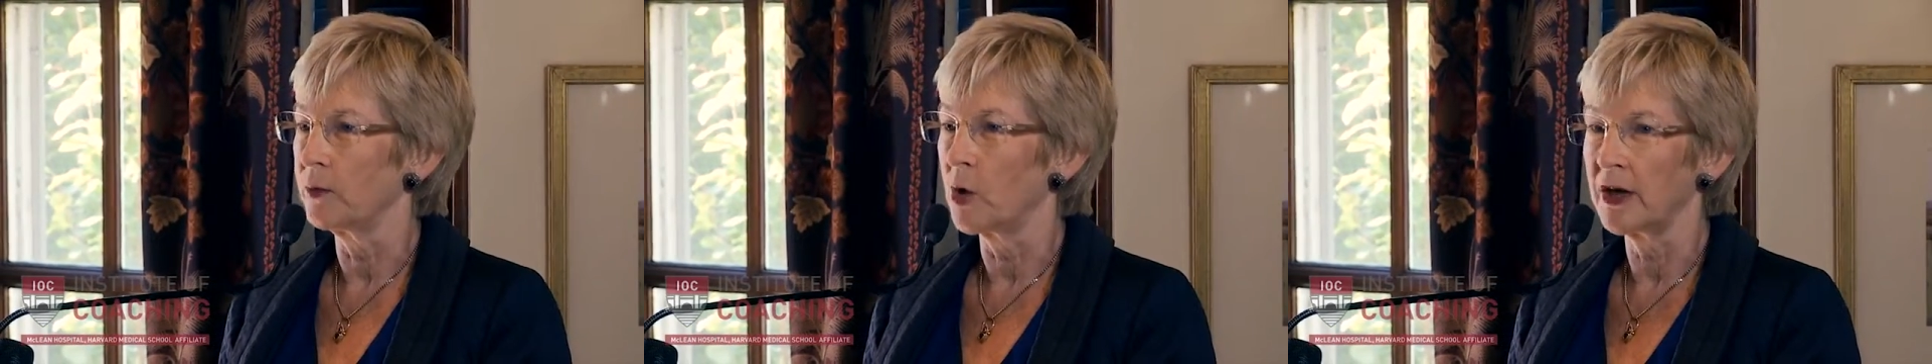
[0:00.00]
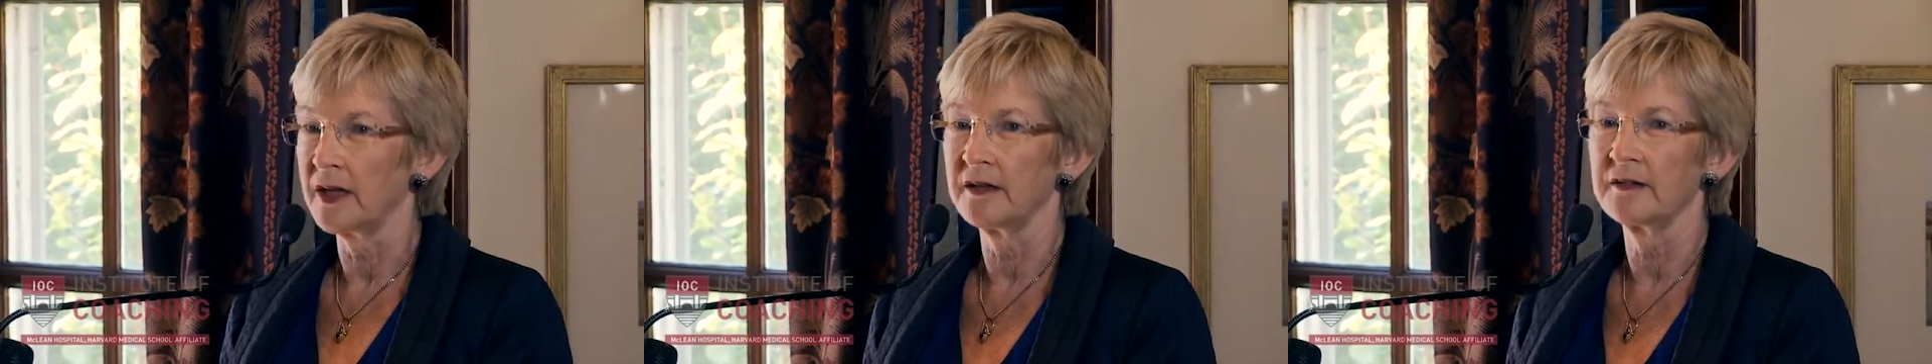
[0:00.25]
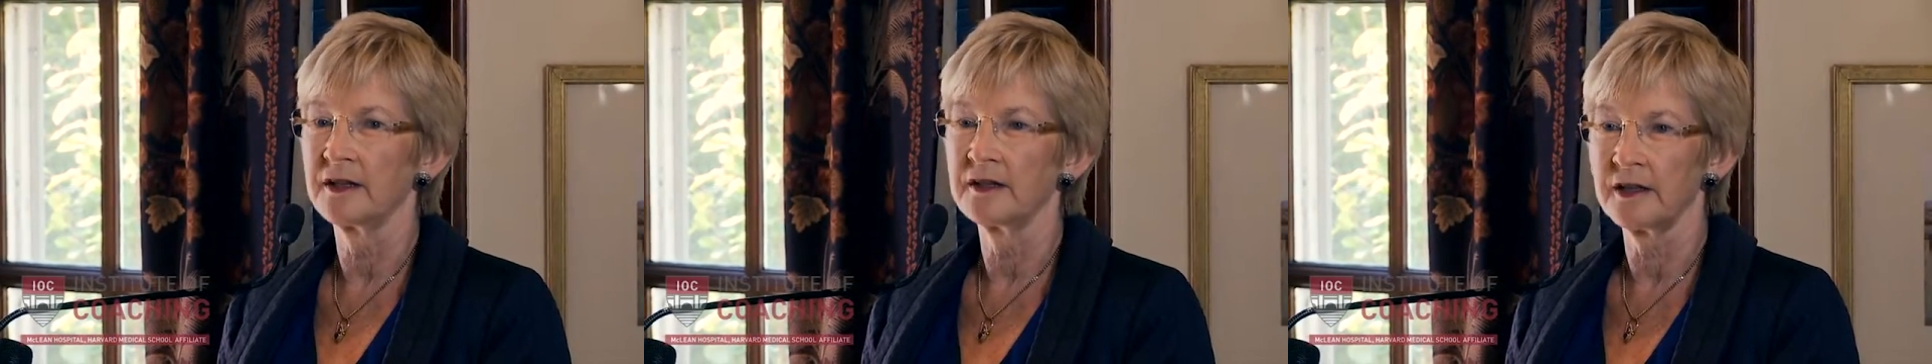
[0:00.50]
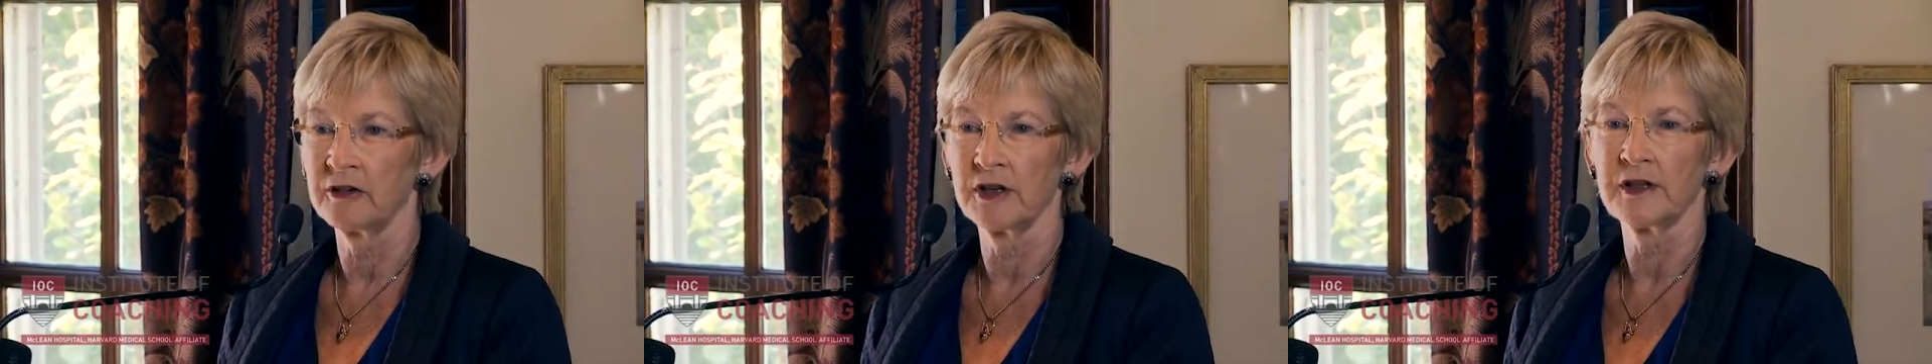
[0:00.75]
One is a
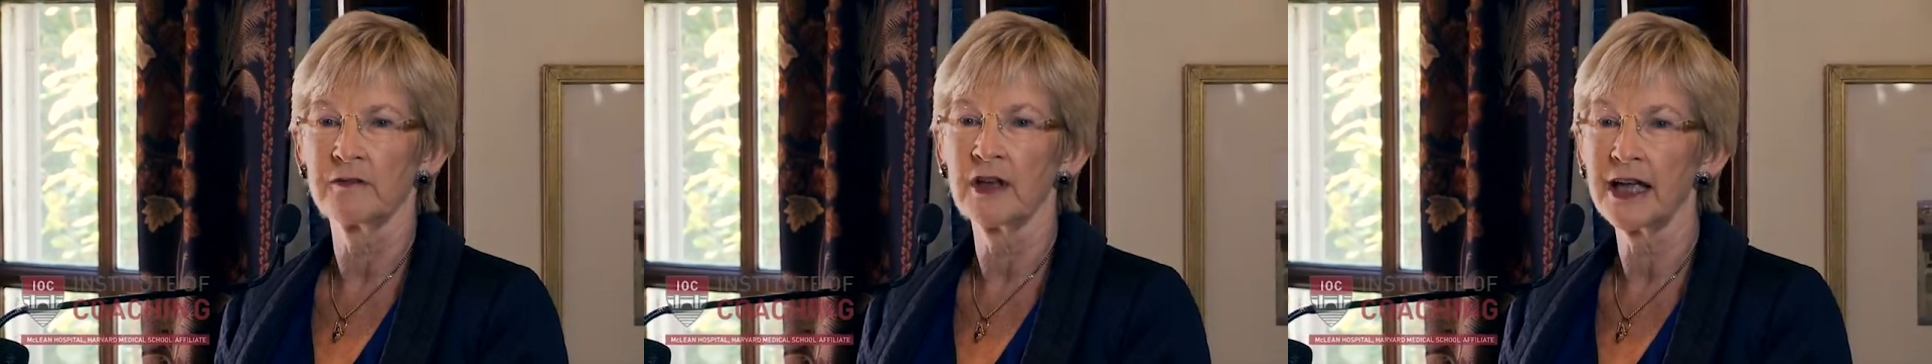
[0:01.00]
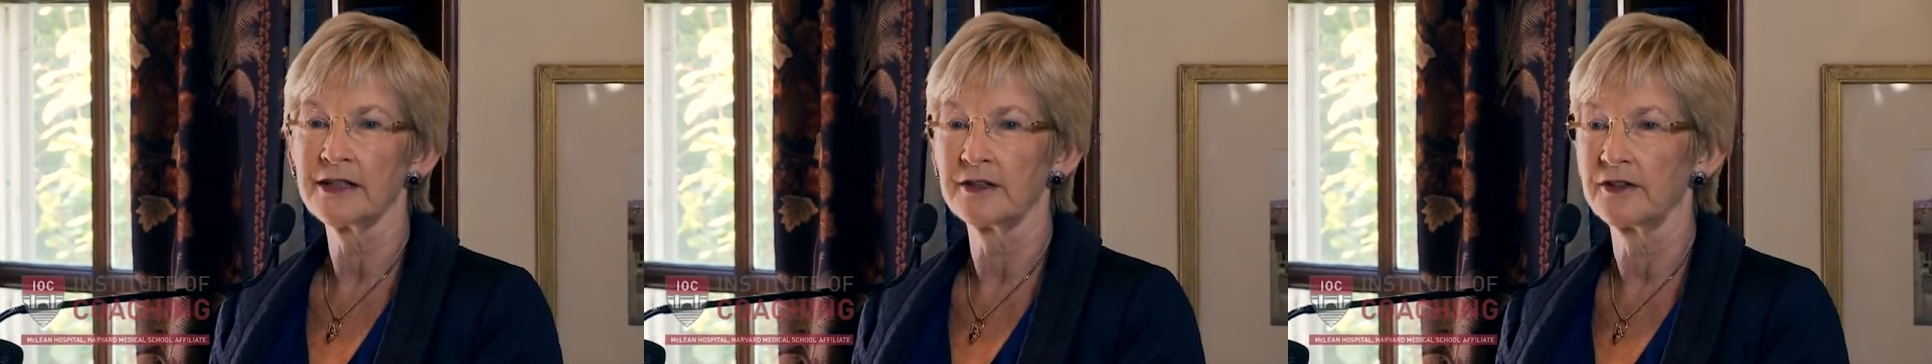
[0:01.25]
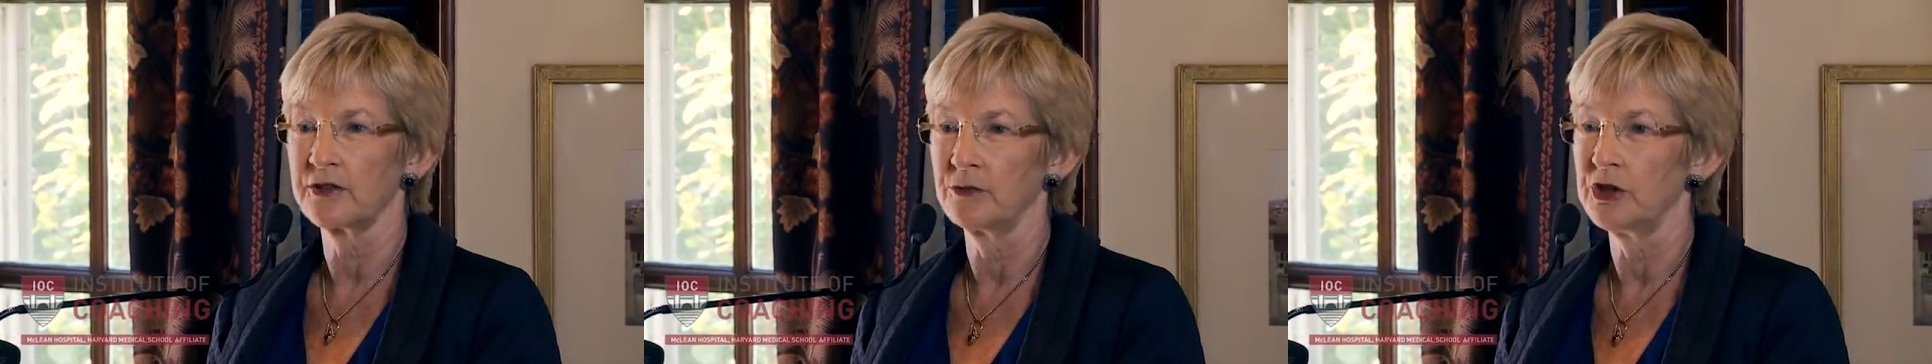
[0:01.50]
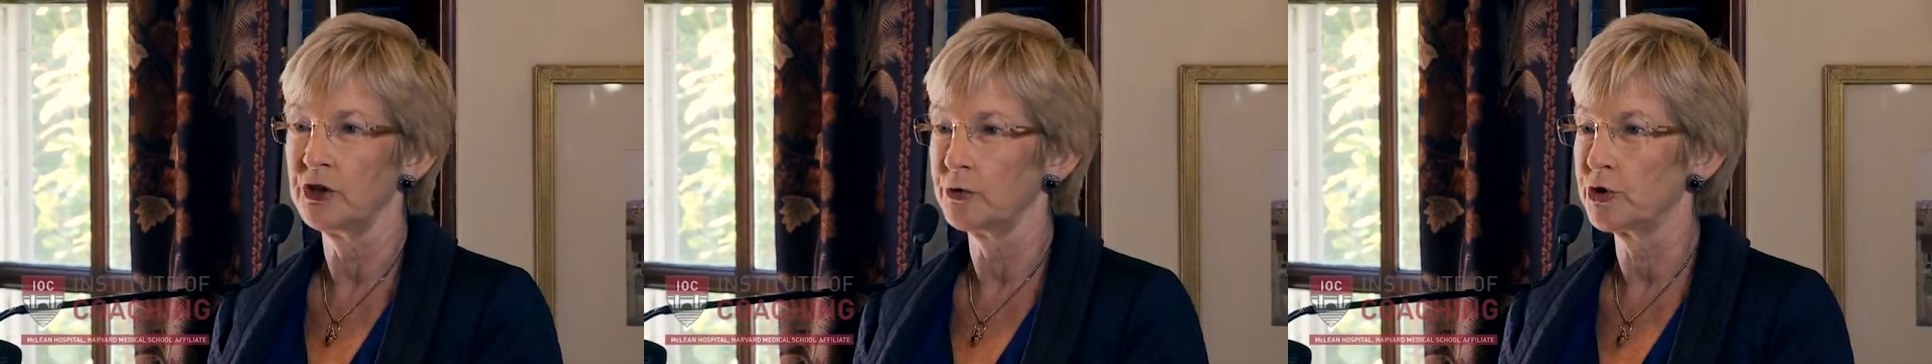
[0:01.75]
series of letters to a
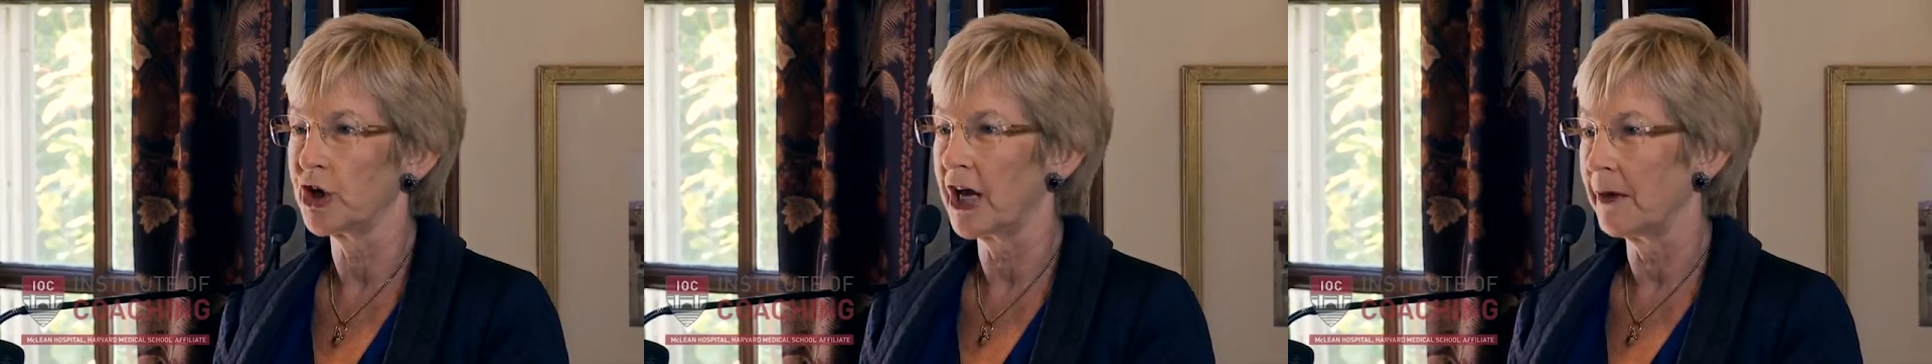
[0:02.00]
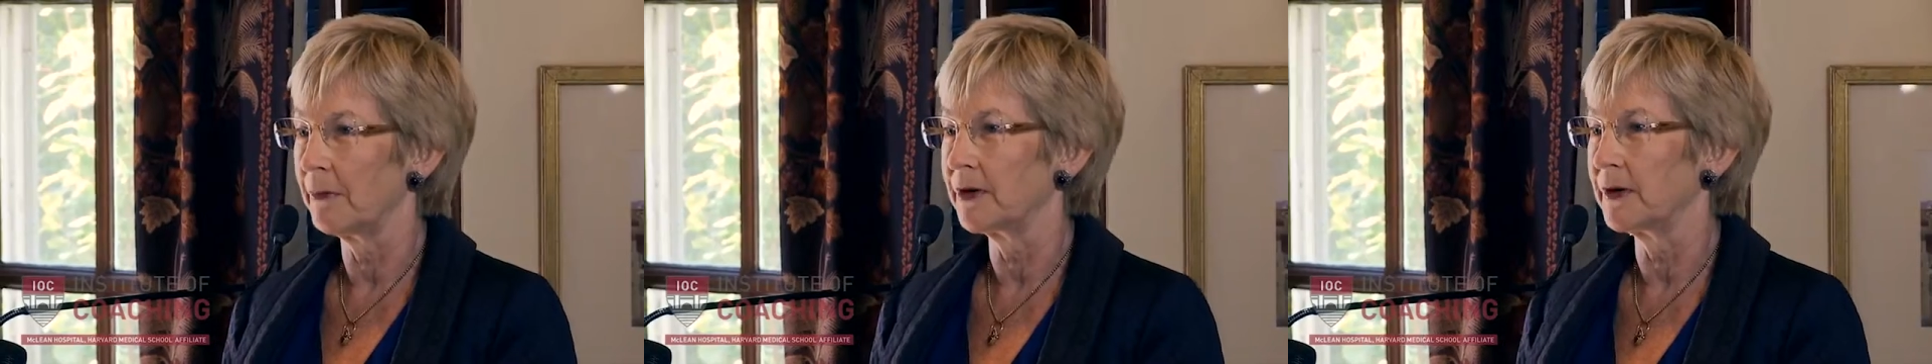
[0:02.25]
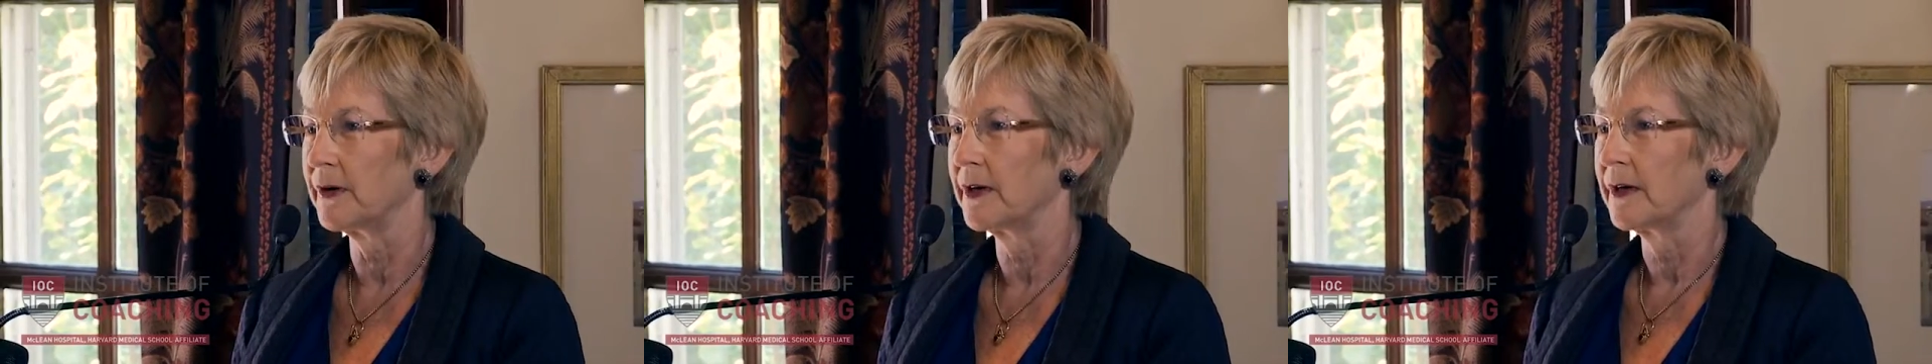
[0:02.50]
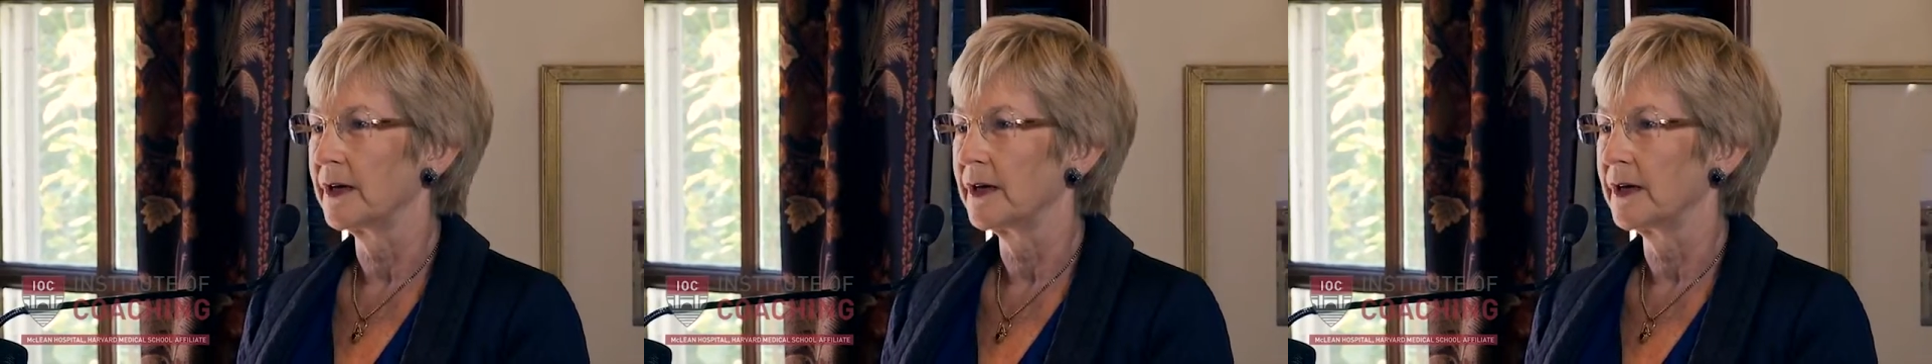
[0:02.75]
new chairman,